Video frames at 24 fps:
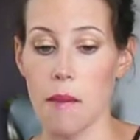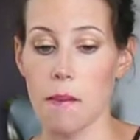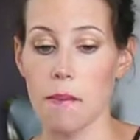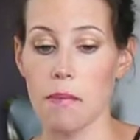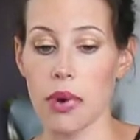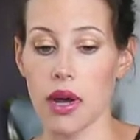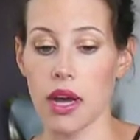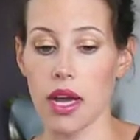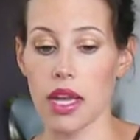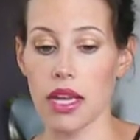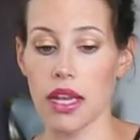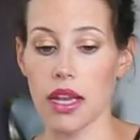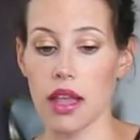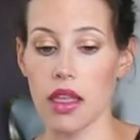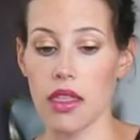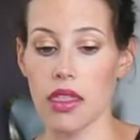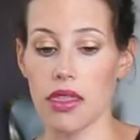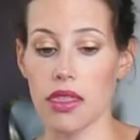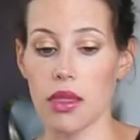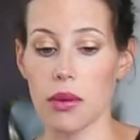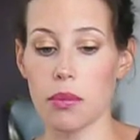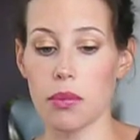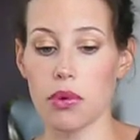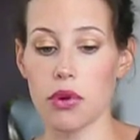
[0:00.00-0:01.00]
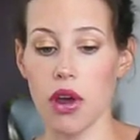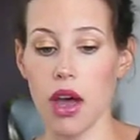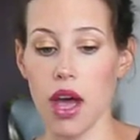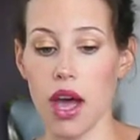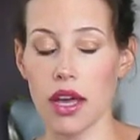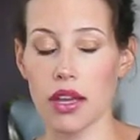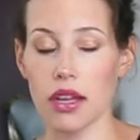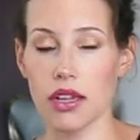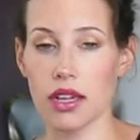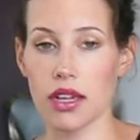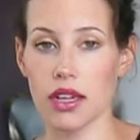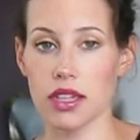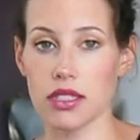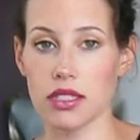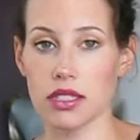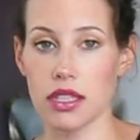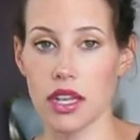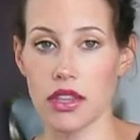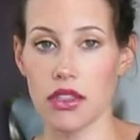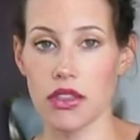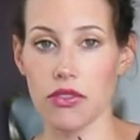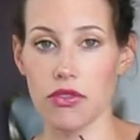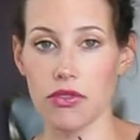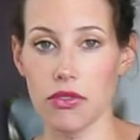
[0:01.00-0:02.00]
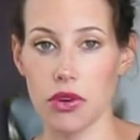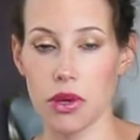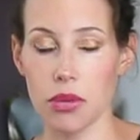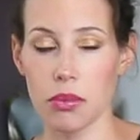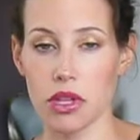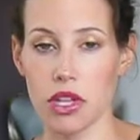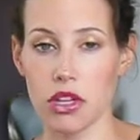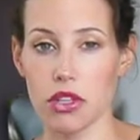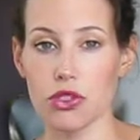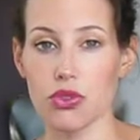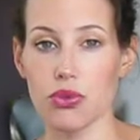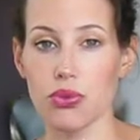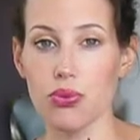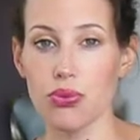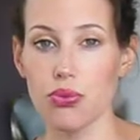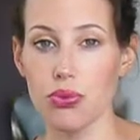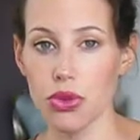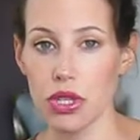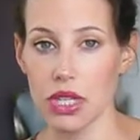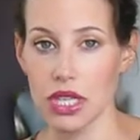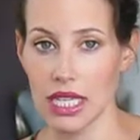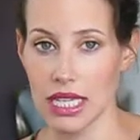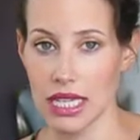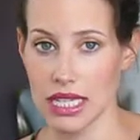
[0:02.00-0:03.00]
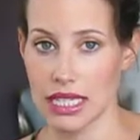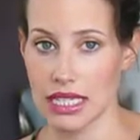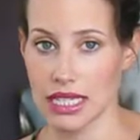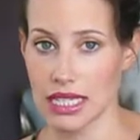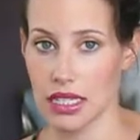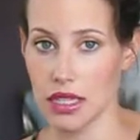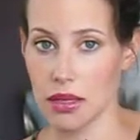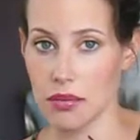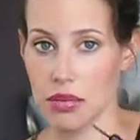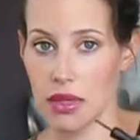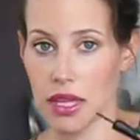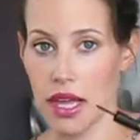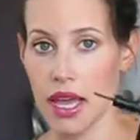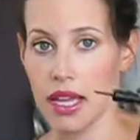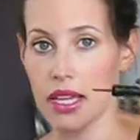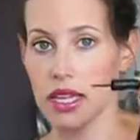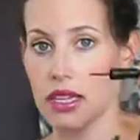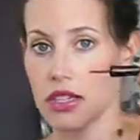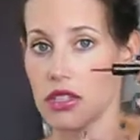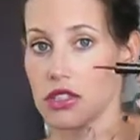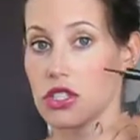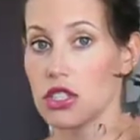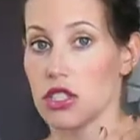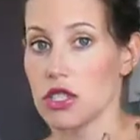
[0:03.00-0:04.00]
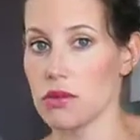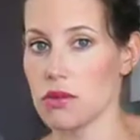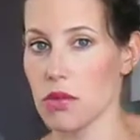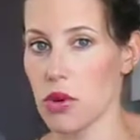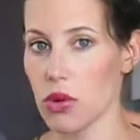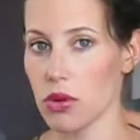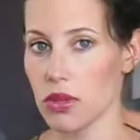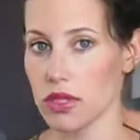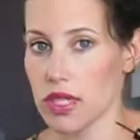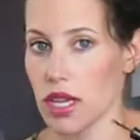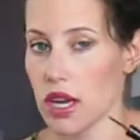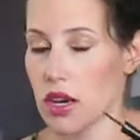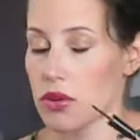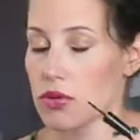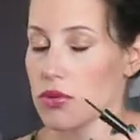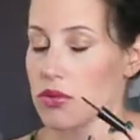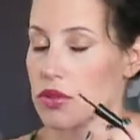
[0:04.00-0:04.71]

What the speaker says: But the product and the formula is really easy to blend, and it smokes out